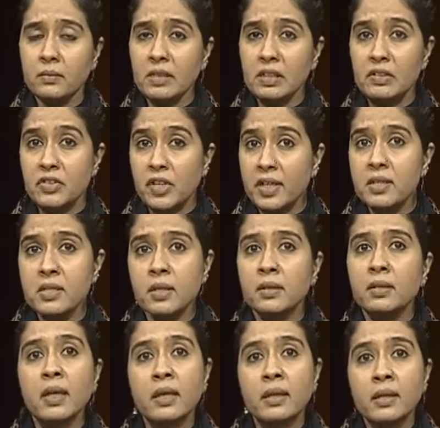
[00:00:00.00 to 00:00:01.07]
Gender
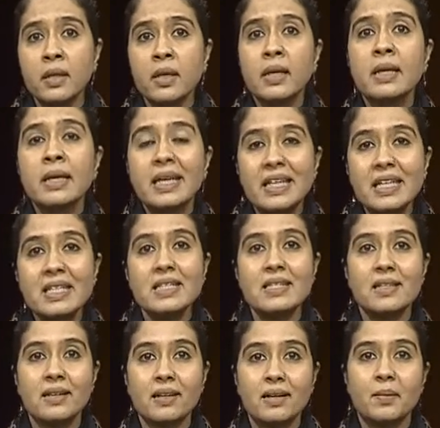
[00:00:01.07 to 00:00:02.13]
then
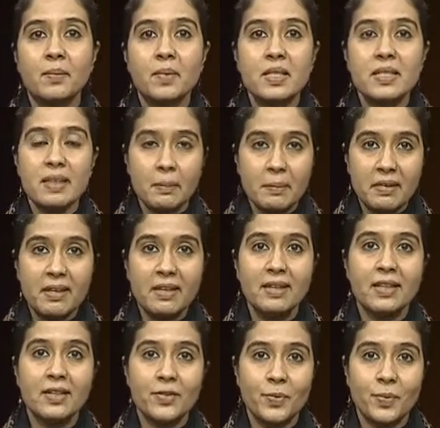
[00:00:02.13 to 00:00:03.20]
is uh, something
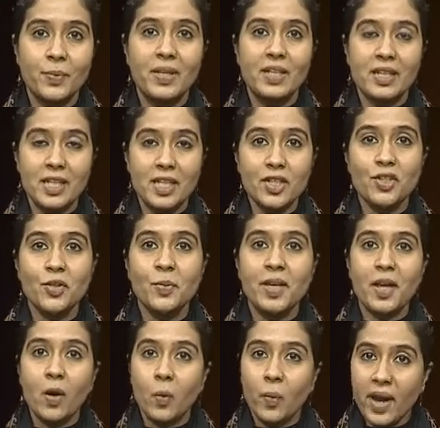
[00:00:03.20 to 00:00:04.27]
that we need to be
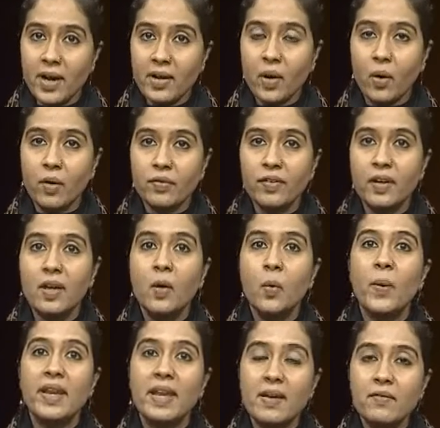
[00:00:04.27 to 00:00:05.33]
aware of
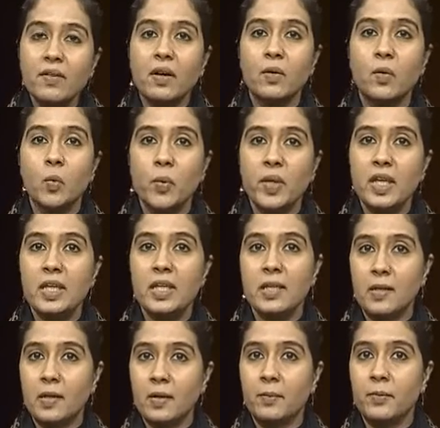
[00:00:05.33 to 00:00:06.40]
whenever we
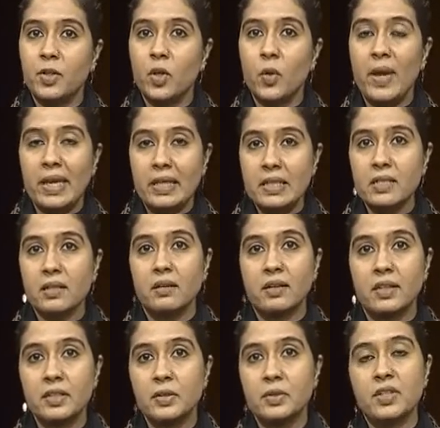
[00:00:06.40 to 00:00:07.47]
uh, you know enter
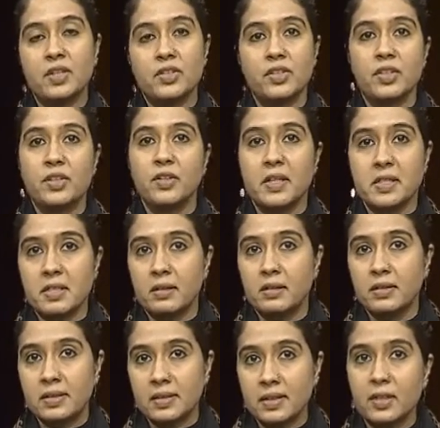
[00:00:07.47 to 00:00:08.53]
into such a theoretical
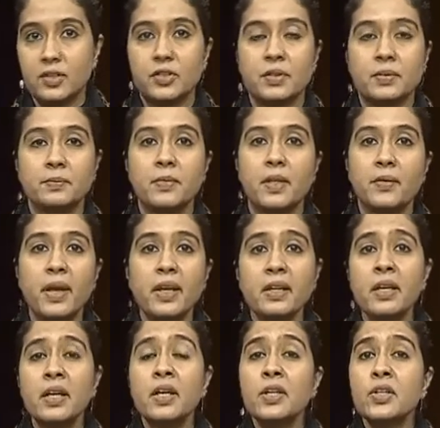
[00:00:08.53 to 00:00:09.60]
discussion right
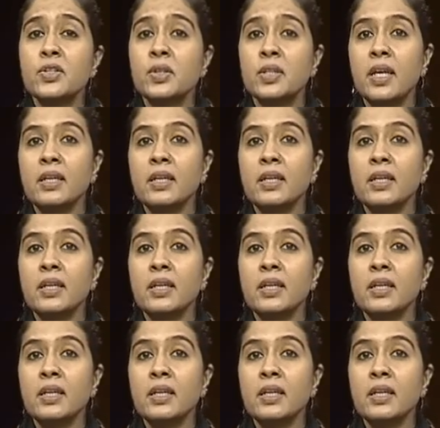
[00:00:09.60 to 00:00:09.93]
so then